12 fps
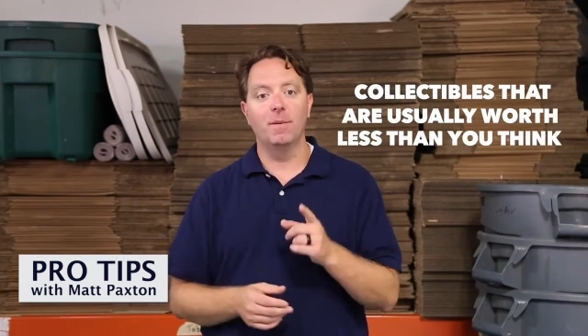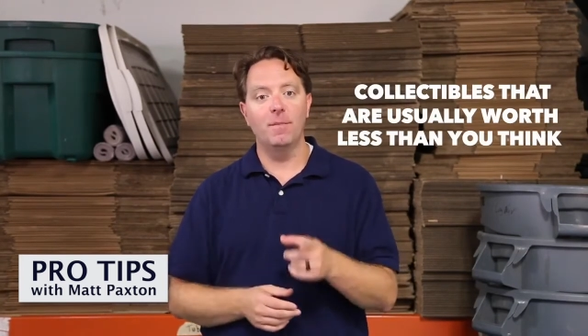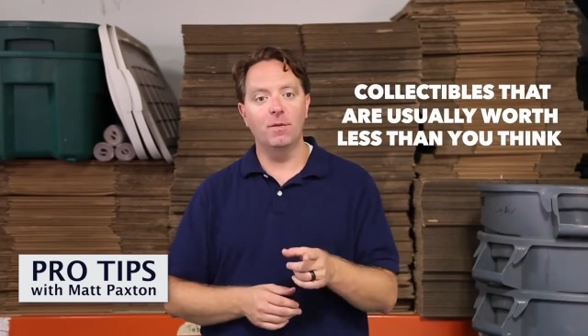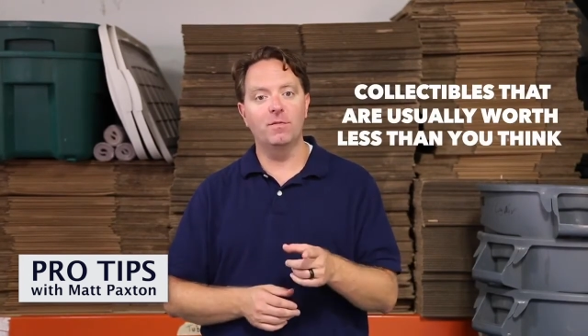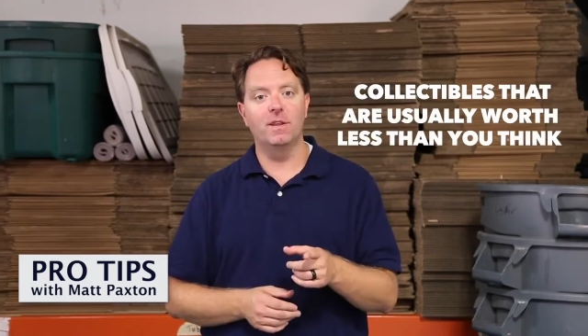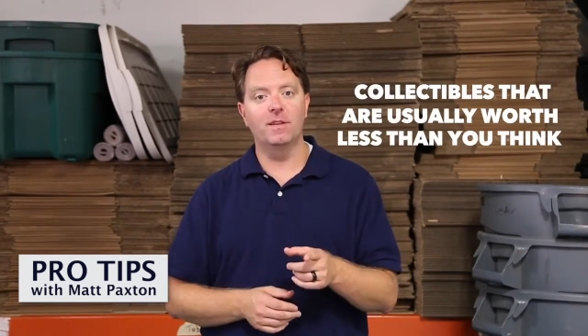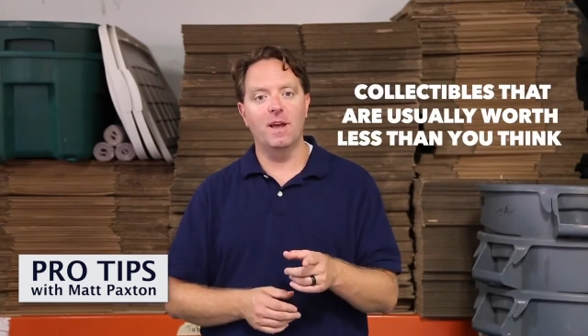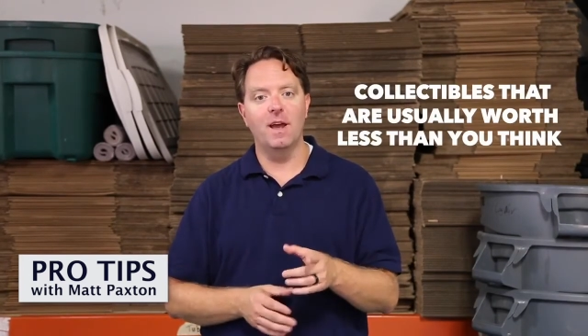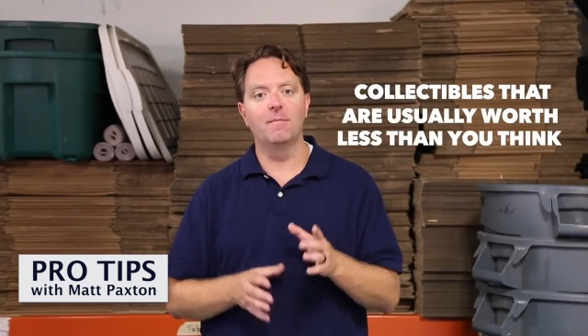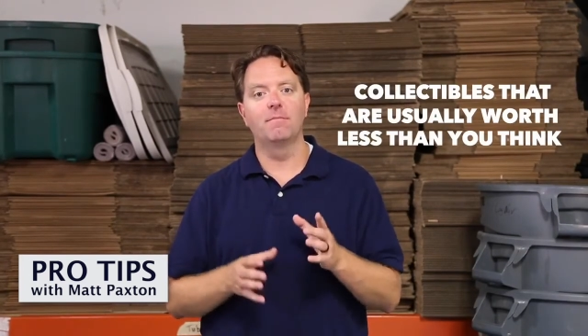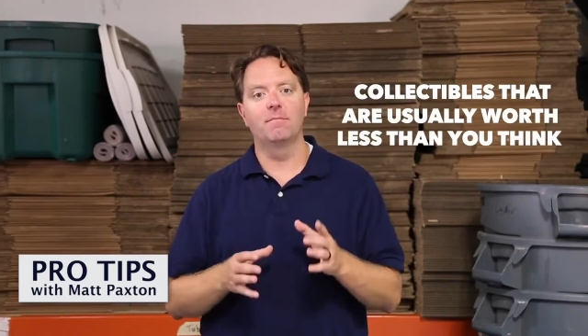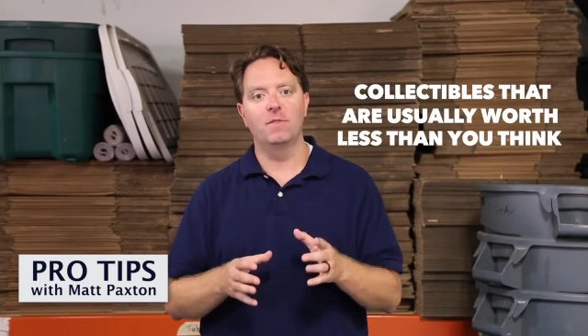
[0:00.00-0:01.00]
but most of the
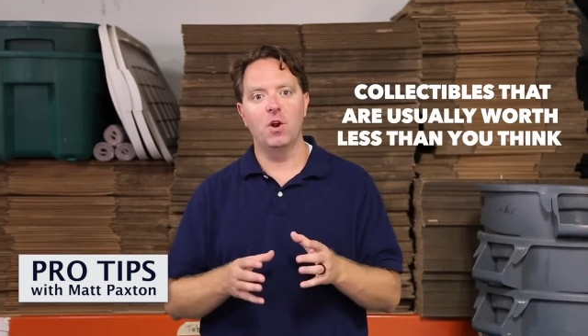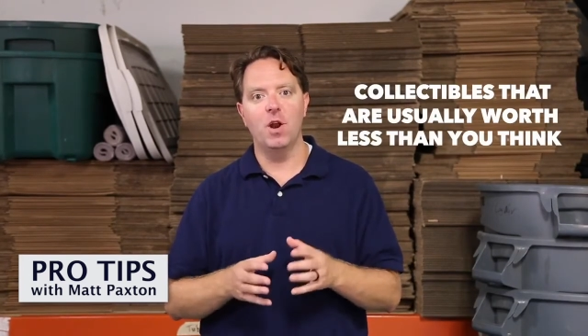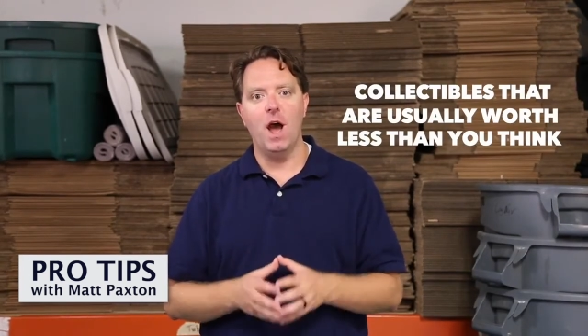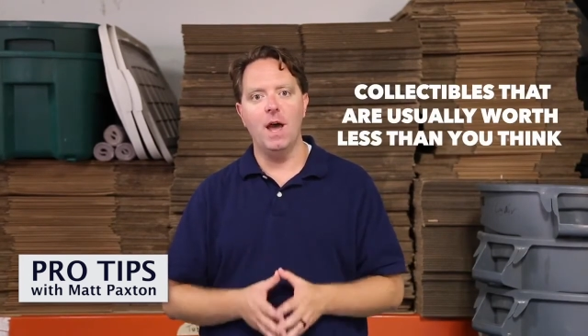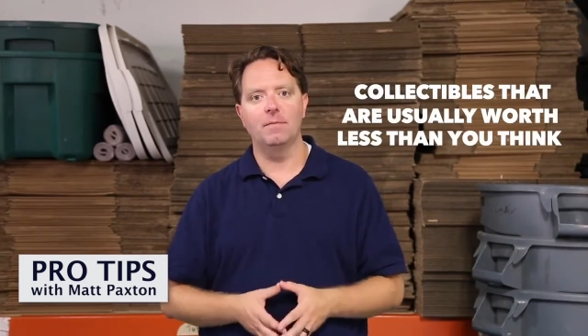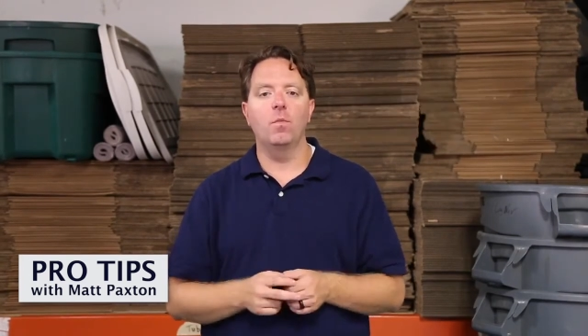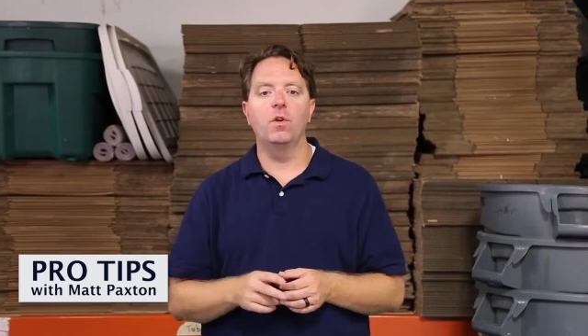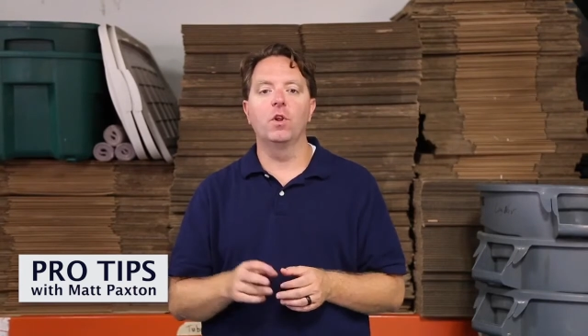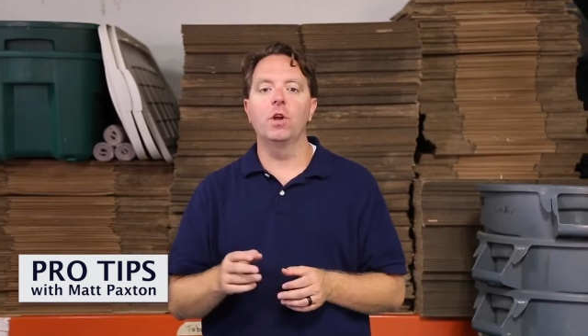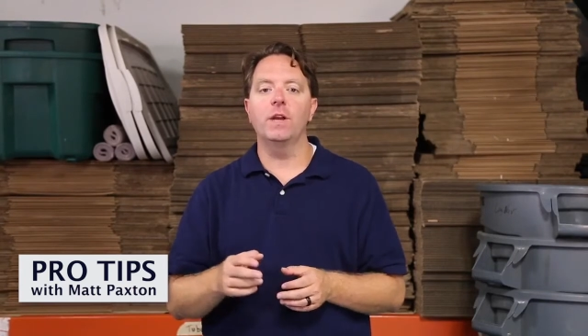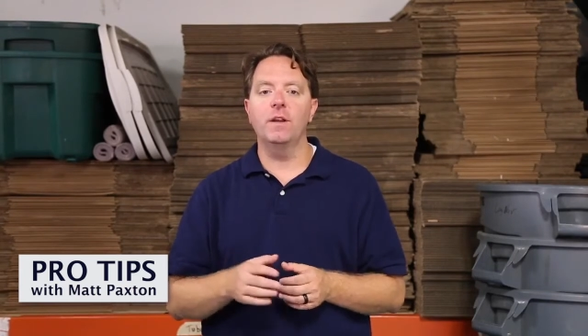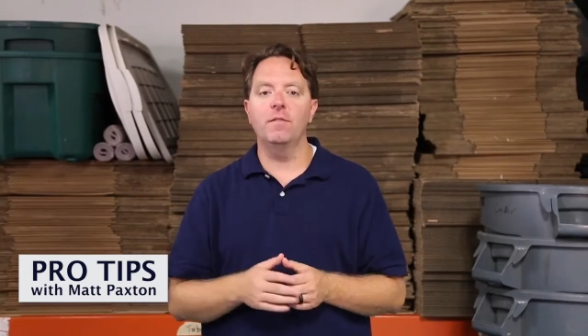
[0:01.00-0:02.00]
time they're not. When you're
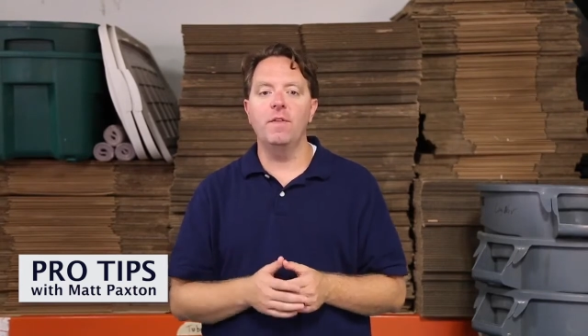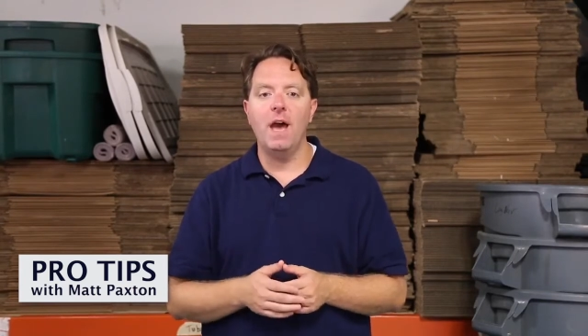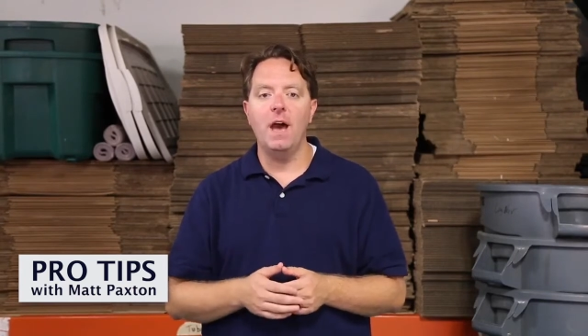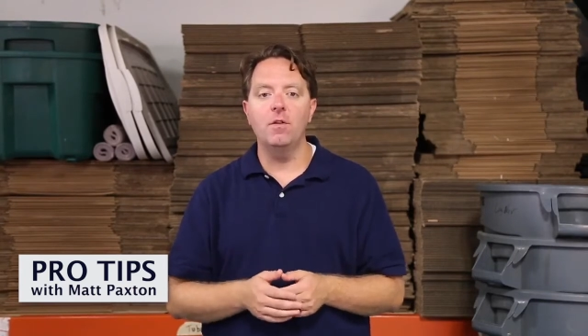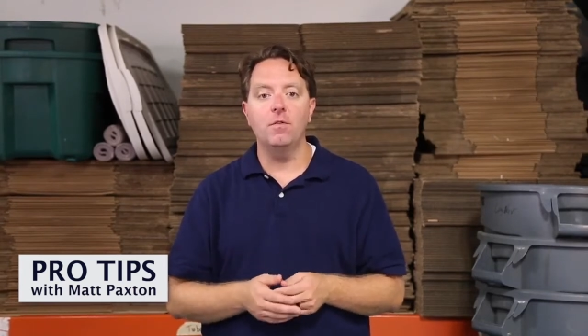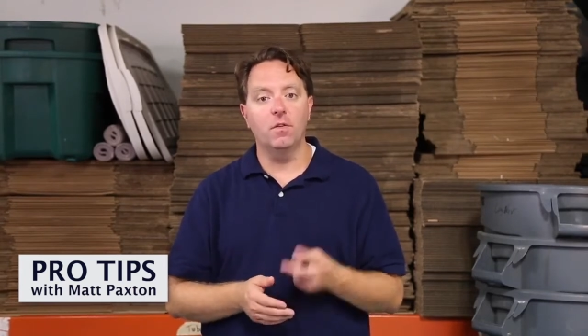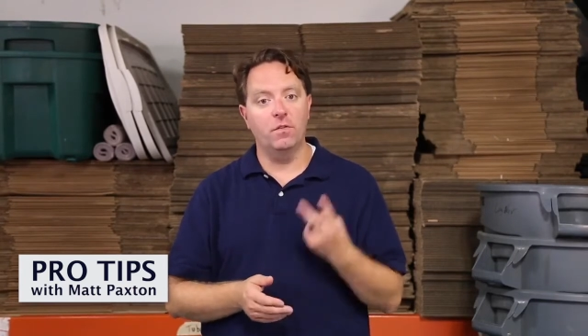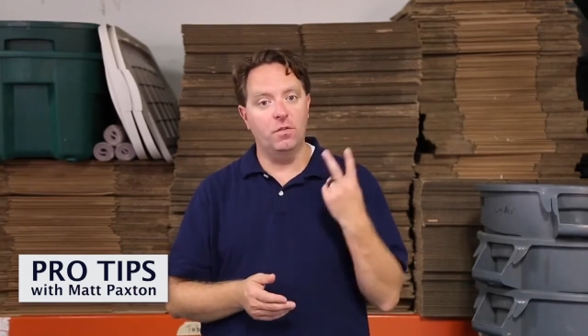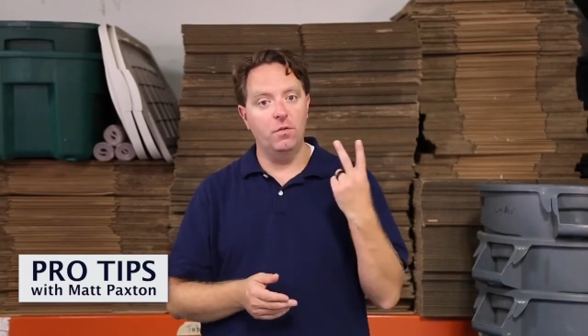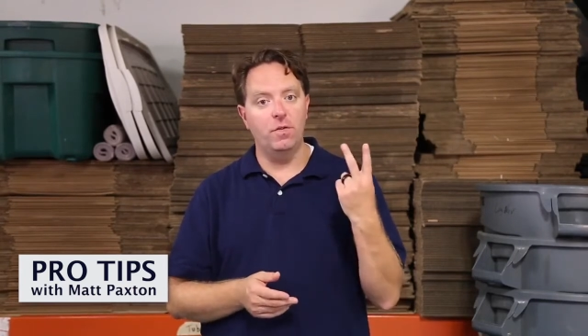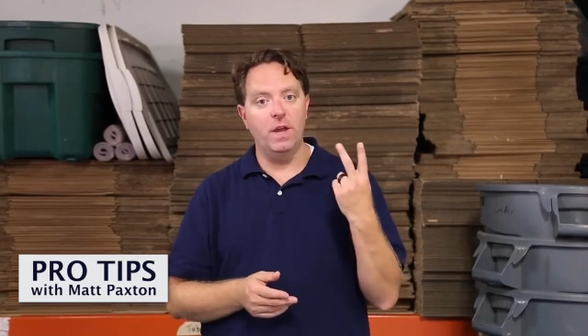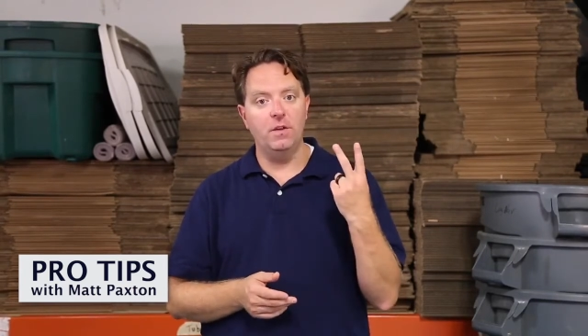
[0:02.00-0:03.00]
looking at value, there's
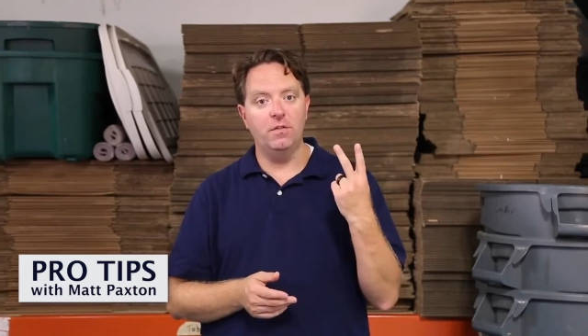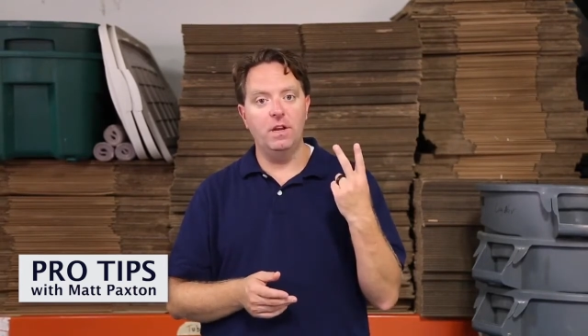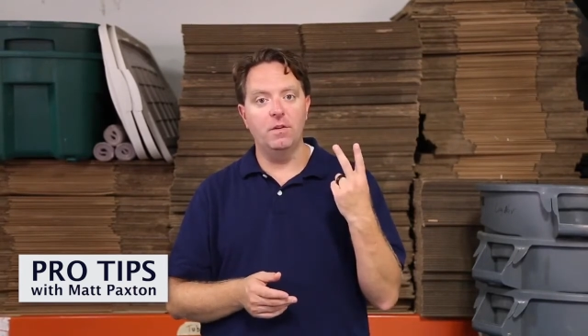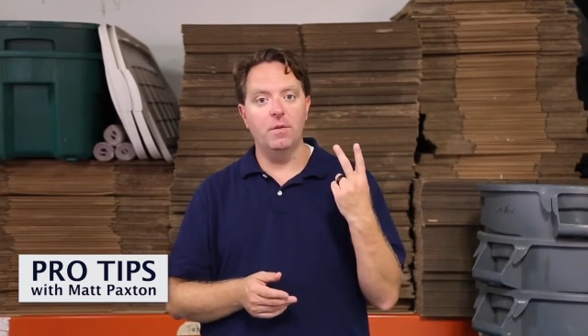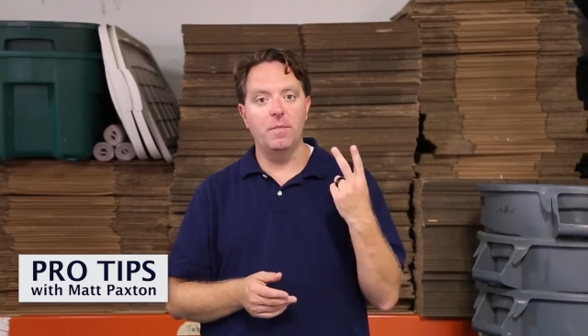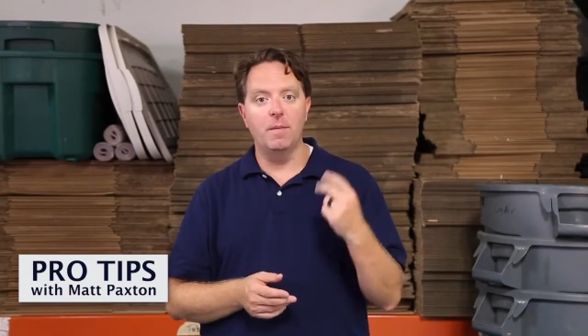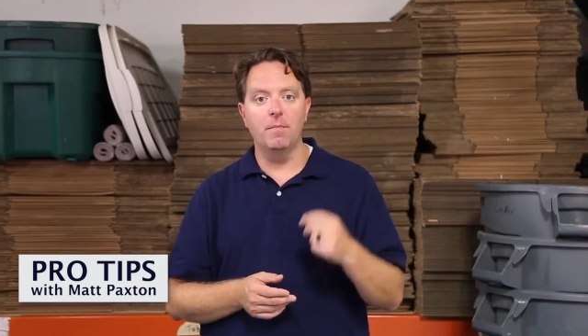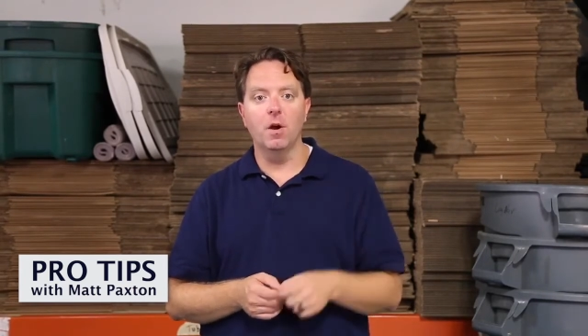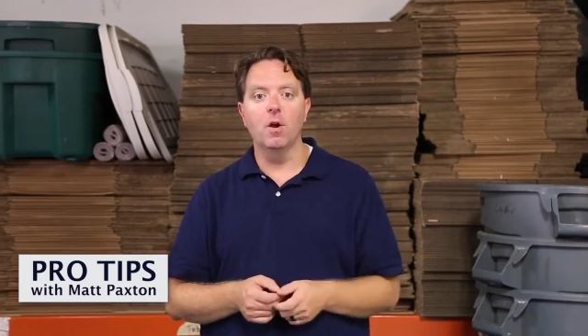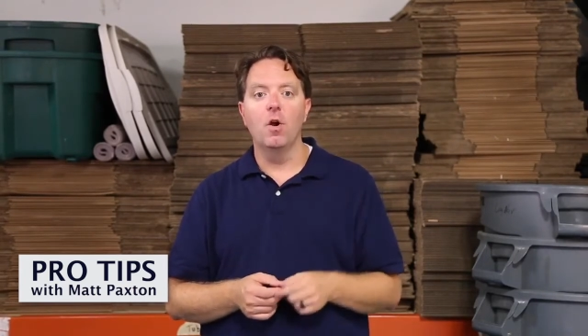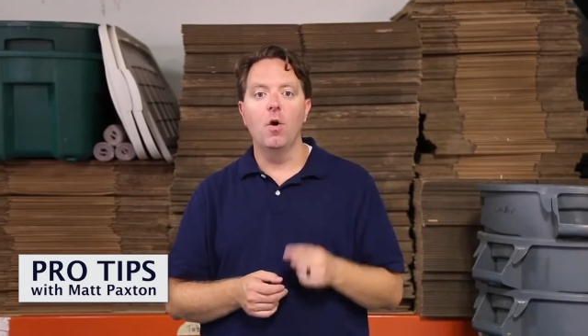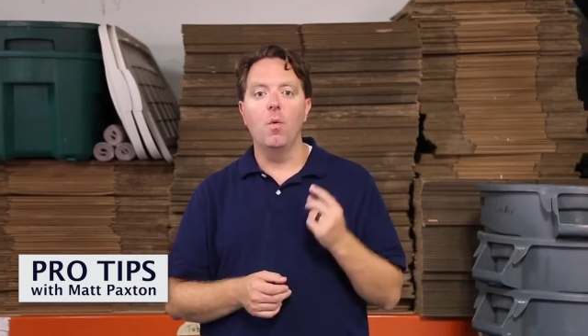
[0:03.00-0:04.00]
two things you need to remember.